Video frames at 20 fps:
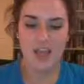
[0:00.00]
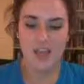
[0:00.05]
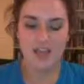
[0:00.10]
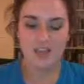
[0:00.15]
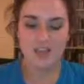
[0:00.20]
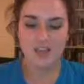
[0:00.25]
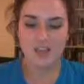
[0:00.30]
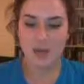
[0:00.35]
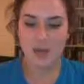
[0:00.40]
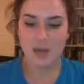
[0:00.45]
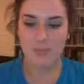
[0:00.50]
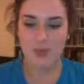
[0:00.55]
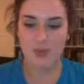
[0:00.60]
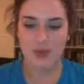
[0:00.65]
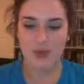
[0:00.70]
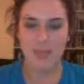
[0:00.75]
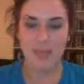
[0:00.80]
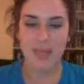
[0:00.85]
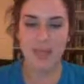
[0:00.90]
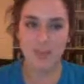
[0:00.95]
and so I
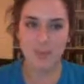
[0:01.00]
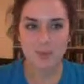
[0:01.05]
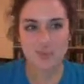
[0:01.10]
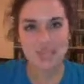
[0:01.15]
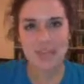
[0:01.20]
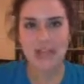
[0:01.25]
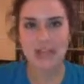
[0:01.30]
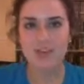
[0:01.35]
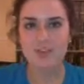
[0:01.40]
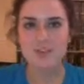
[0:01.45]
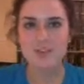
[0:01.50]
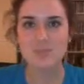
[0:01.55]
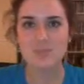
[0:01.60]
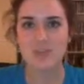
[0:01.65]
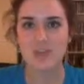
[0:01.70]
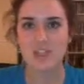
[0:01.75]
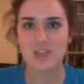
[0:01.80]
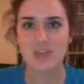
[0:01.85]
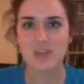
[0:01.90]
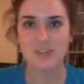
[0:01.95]
bought Paper Towns
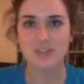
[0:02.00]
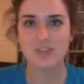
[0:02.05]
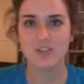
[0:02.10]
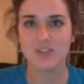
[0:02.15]
by John